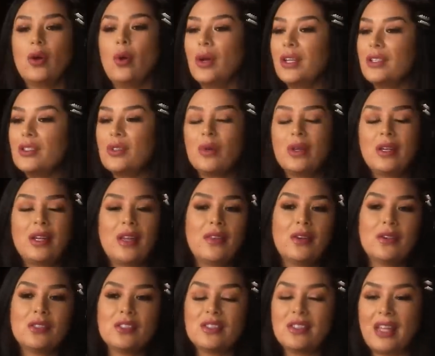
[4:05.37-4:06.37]
going to
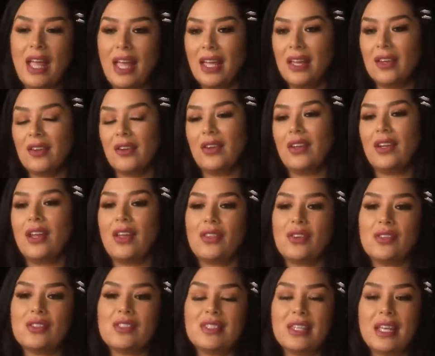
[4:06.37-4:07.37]
another state or
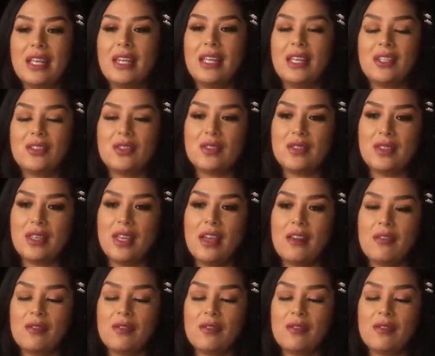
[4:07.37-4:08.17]
another city to see